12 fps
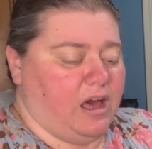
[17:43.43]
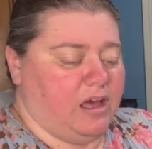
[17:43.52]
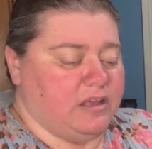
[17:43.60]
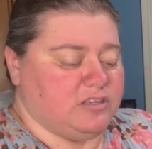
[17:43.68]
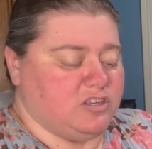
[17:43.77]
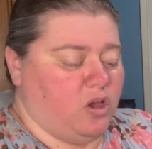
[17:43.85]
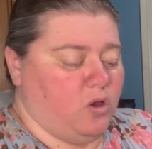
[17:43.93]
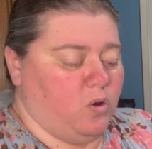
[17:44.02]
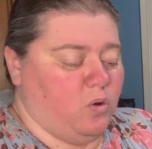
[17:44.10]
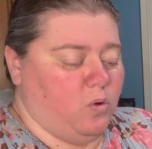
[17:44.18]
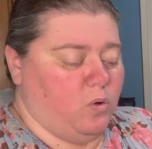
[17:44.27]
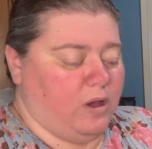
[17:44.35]

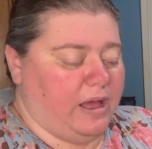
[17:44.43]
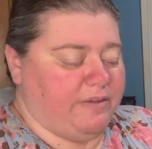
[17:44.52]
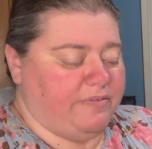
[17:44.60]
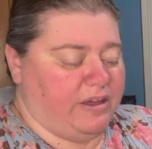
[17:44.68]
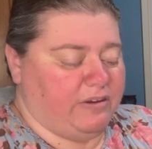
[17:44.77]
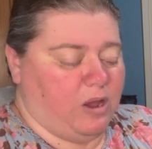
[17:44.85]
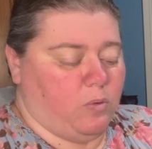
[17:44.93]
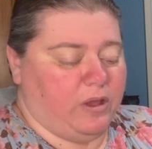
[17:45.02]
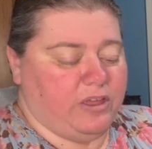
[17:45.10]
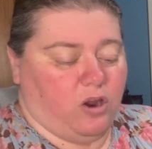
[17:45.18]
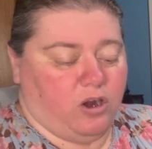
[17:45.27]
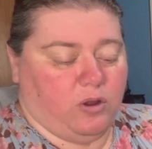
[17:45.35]
So I found out what
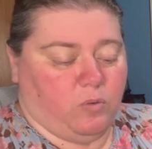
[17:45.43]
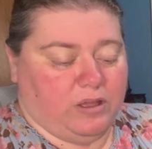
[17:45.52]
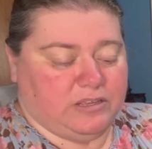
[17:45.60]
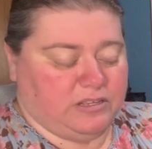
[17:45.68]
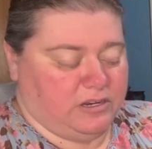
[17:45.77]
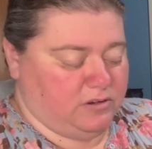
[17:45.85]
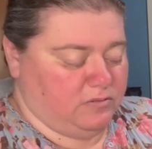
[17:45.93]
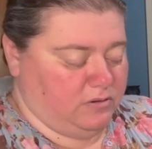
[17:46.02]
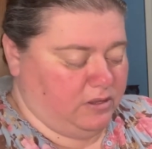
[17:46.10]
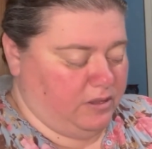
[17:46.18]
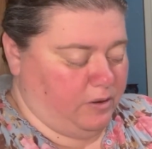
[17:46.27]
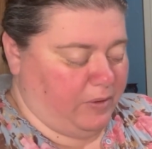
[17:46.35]
yarn it was, and
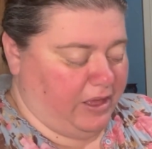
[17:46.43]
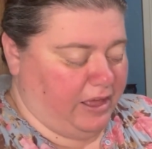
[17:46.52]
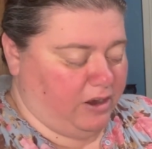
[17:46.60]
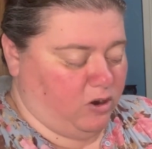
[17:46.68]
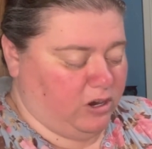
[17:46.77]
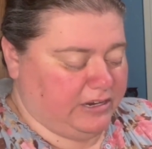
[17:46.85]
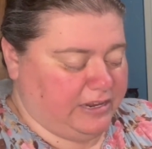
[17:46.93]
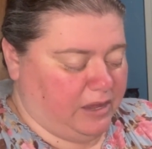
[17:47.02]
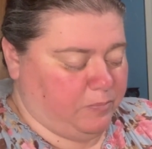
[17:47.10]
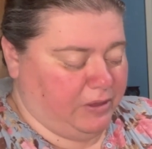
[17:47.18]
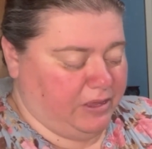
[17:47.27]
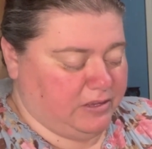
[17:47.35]
about had a heart
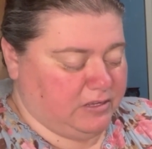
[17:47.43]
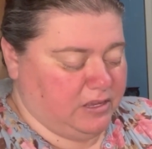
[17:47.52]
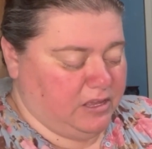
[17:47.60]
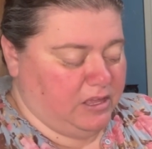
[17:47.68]
attack, because